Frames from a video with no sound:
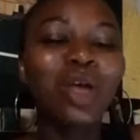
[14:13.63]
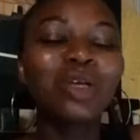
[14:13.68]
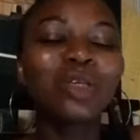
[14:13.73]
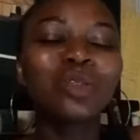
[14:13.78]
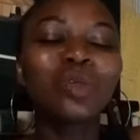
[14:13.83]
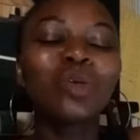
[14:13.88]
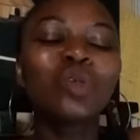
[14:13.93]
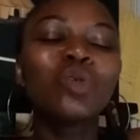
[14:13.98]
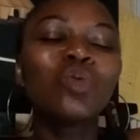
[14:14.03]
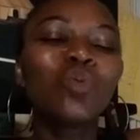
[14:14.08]

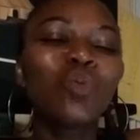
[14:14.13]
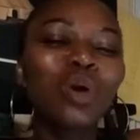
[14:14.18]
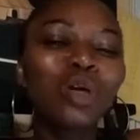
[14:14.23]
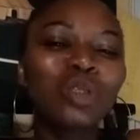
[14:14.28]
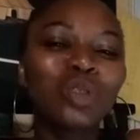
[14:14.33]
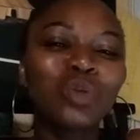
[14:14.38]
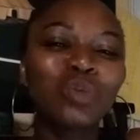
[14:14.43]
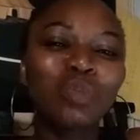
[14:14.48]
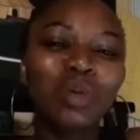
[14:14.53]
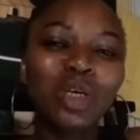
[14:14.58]
So you
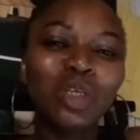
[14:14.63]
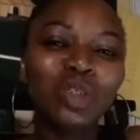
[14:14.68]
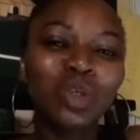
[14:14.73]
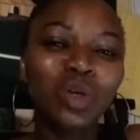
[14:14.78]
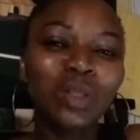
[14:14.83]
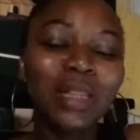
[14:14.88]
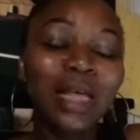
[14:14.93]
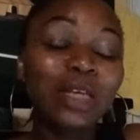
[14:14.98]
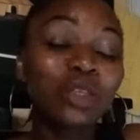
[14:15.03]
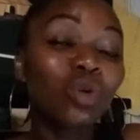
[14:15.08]
want to make
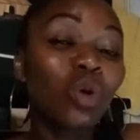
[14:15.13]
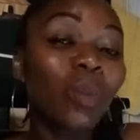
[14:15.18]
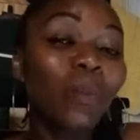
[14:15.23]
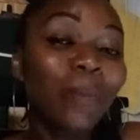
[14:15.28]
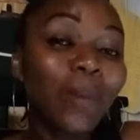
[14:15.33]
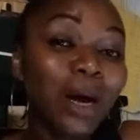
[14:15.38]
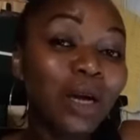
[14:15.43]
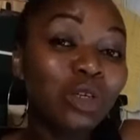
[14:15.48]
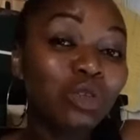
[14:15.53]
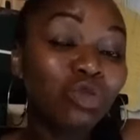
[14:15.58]
sure that your
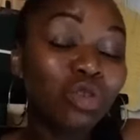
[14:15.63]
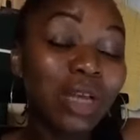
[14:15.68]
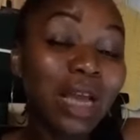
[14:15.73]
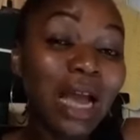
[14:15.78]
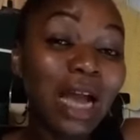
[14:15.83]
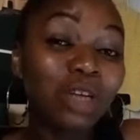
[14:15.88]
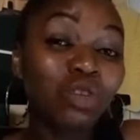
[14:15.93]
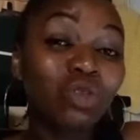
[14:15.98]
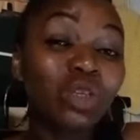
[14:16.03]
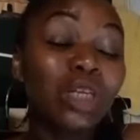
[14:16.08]
boundary
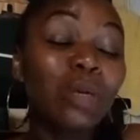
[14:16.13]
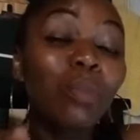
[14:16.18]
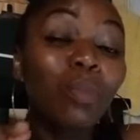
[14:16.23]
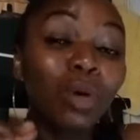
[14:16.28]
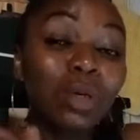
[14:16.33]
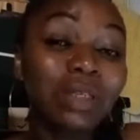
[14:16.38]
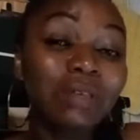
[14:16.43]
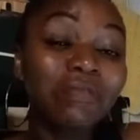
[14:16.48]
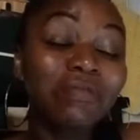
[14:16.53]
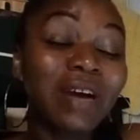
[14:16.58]
actually
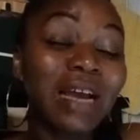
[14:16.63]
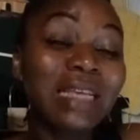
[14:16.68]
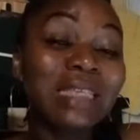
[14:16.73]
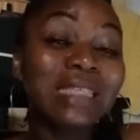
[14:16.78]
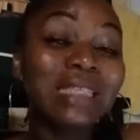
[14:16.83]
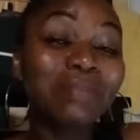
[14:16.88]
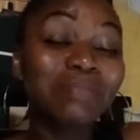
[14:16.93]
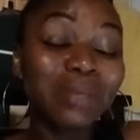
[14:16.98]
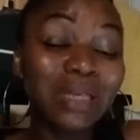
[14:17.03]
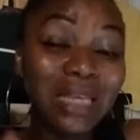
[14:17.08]

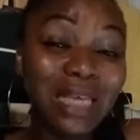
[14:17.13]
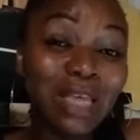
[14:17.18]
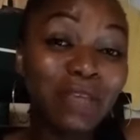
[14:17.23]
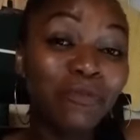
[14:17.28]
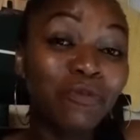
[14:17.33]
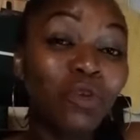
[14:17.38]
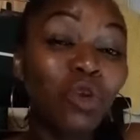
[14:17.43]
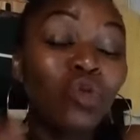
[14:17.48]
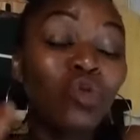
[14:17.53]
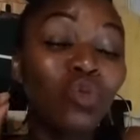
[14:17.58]
modifies the
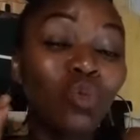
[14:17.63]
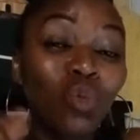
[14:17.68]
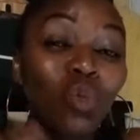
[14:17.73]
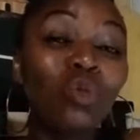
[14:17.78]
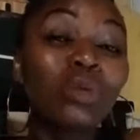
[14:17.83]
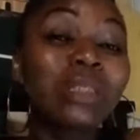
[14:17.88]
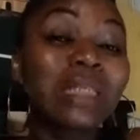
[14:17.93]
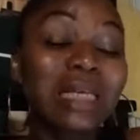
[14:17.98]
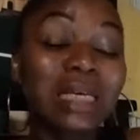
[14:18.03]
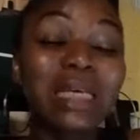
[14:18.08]
behavior you
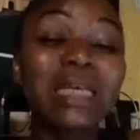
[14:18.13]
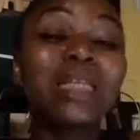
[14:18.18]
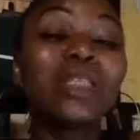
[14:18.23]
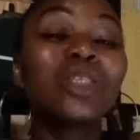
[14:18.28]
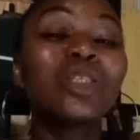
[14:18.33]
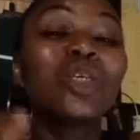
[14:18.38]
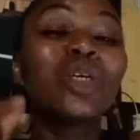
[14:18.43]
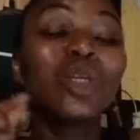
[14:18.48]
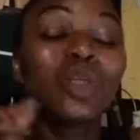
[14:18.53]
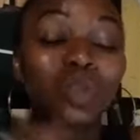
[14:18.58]
want
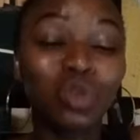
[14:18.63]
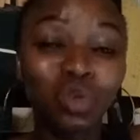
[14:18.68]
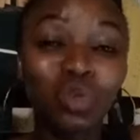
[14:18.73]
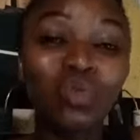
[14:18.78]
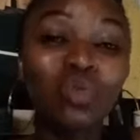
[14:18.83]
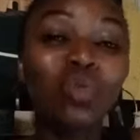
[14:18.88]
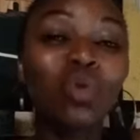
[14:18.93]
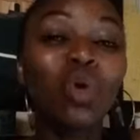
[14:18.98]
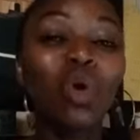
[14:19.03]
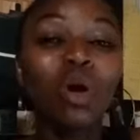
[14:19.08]
it
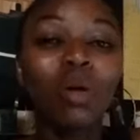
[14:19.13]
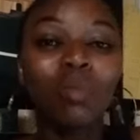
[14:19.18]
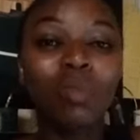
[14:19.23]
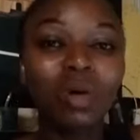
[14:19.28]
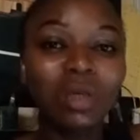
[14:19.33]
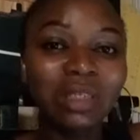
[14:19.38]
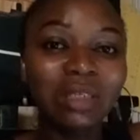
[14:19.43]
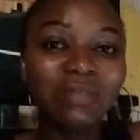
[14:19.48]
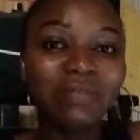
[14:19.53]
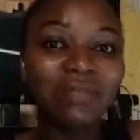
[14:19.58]
to
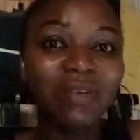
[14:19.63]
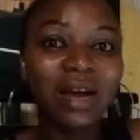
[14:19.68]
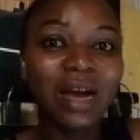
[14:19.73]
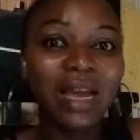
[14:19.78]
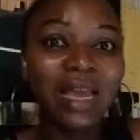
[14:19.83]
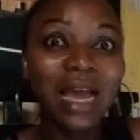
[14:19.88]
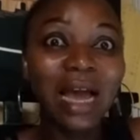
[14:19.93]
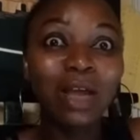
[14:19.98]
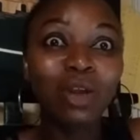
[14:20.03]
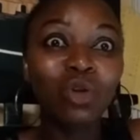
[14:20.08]
modify,
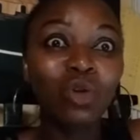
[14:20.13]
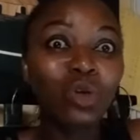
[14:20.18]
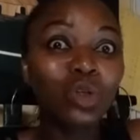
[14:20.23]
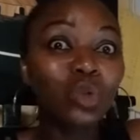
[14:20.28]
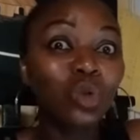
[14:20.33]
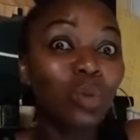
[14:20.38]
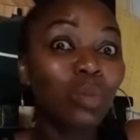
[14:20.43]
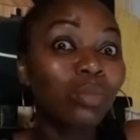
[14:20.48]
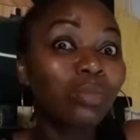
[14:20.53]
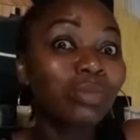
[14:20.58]
and not
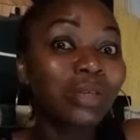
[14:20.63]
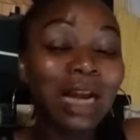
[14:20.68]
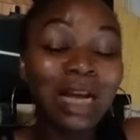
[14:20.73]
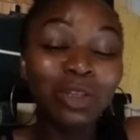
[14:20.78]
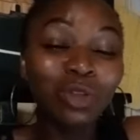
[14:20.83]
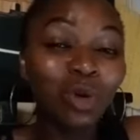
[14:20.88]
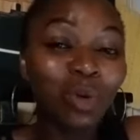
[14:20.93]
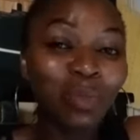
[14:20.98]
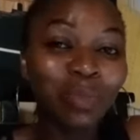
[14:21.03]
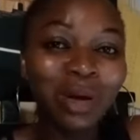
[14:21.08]
some
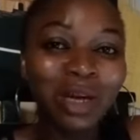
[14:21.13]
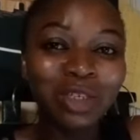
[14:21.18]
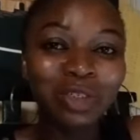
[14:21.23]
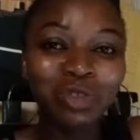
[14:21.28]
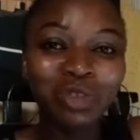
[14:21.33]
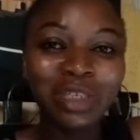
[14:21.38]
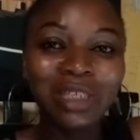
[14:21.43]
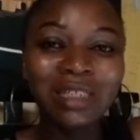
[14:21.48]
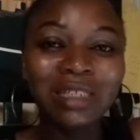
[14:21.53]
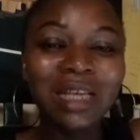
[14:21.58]
random
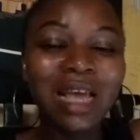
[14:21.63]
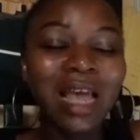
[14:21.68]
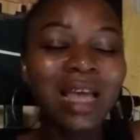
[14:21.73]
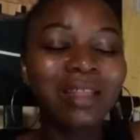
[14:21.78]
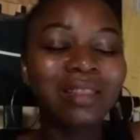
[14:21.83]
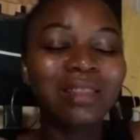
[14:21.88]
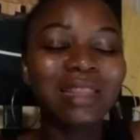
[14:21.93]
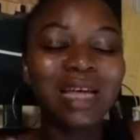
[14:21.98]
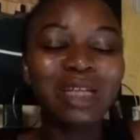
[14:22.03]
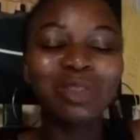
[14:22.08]
boundaries
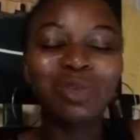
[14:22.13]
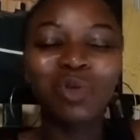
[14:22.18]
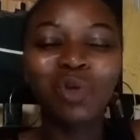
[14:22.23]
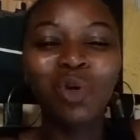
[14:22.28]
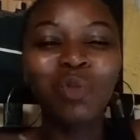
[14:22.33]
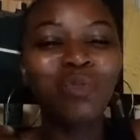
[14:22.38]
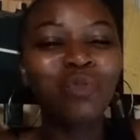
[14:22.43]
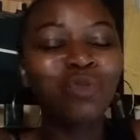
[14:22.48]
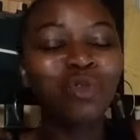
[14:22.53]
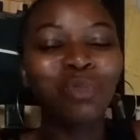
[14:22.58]
that
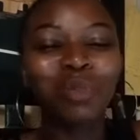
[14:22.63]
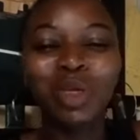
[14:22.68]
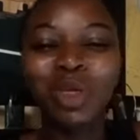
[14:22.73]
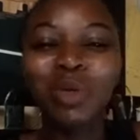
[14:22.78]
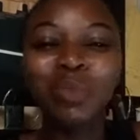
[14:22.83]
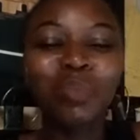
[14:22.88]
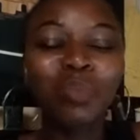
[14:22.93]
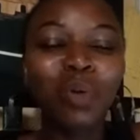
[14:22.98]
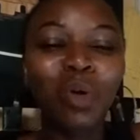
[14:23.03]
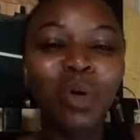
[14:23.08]
come from
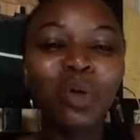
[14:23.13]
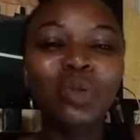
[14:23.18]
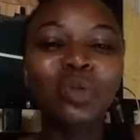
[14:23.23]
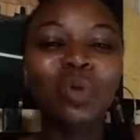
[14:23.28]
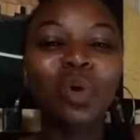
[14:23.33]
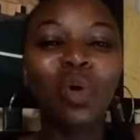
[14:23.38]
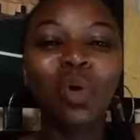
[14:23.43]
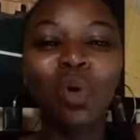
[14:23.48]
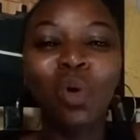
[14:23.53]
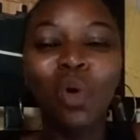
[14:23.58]
impulse
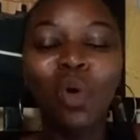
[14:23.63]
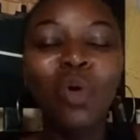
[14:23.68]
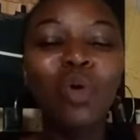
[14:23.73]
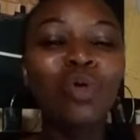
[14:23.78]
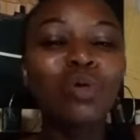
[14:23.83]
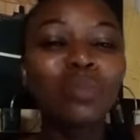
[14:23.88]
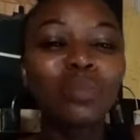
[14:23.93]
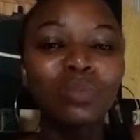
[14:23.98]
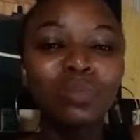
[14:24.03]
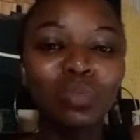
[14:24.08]

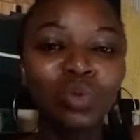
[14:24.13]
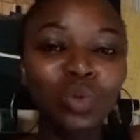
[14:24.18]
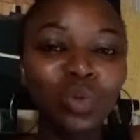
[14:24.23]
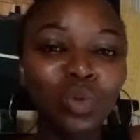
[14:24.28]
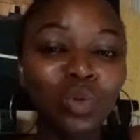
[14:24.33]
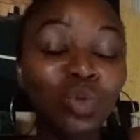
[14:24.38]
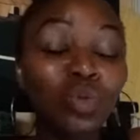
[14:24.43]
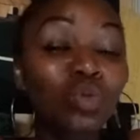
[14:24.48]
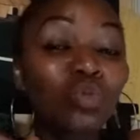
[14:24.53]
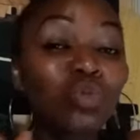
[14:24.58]
or
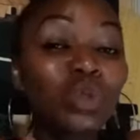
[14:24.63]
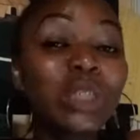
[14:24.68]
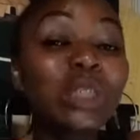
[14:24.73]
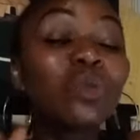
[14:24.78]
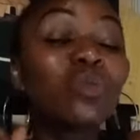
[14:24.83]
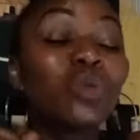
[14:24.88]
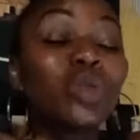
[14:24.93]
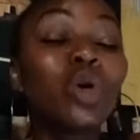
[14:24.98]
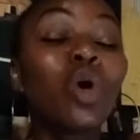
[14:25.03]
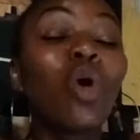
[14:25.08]
mood,
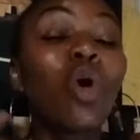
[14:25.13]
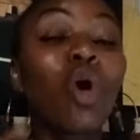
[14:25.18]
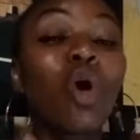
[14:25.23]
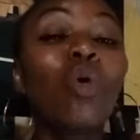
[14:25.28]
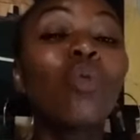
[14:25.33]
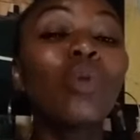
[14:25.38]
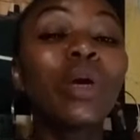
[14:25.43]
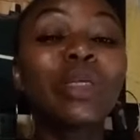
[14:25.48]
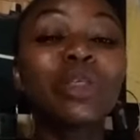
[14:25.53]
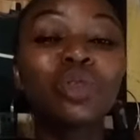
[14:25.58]
which we
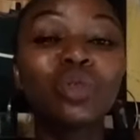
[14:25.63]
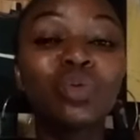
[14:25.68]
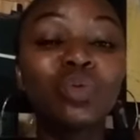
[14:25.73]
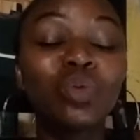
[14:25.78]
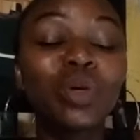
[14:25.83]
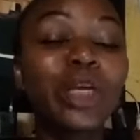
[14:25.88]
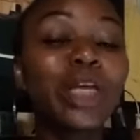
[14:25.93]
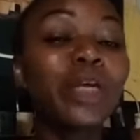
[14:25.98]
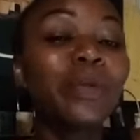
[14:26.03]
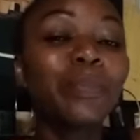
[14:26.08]
always
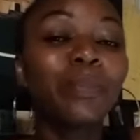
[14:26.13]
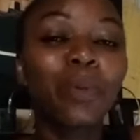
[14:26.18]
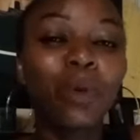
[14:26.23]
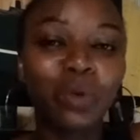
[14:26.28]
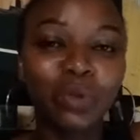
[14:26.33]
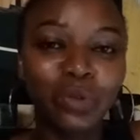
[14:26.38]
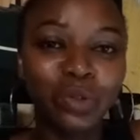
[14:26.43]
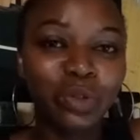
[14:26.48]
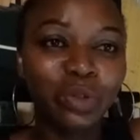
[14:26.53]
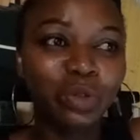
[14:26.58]
do.
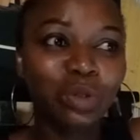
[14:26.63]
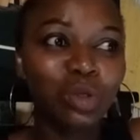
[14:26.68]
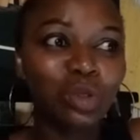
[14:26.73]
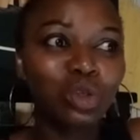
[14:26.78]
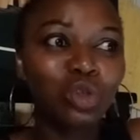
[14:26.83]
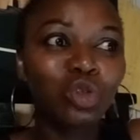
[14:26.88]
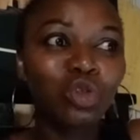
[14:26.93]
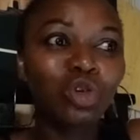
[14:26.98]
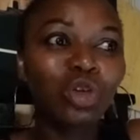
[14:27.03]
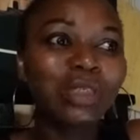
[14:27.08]
Impulse,
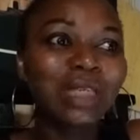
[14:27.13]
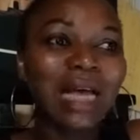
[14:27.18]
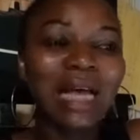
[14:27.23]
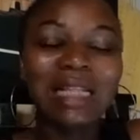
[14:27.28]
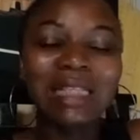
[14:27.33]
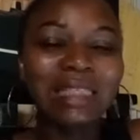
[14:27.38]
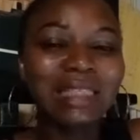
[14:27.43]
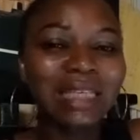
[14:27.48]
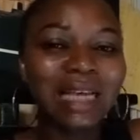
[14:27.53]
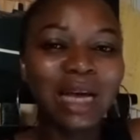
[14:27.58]
you just
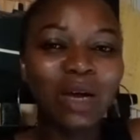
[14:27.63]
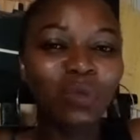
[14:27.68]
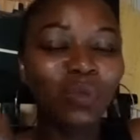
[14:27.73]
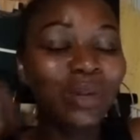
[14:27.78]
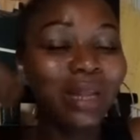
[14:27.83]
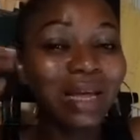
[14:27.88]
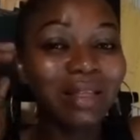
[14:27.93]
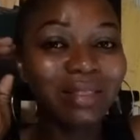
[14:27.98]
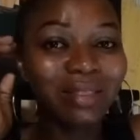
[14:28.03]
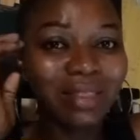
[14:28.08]
answer
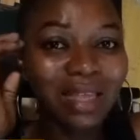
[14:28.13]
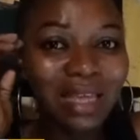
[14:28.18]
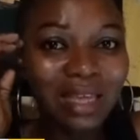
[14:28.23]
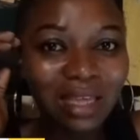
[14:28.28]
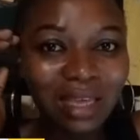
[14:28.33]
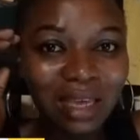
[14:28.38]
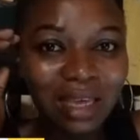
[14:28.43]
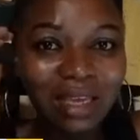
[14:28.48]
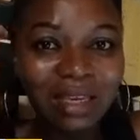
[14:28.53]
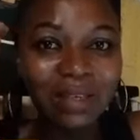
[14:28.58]
without
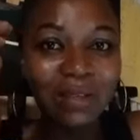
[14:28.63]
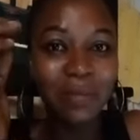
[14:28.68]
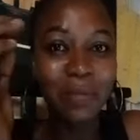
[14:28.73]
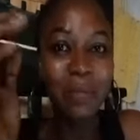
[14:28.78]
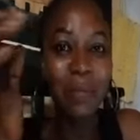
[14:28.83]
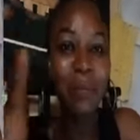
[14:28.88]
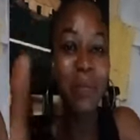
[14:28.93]
thinking.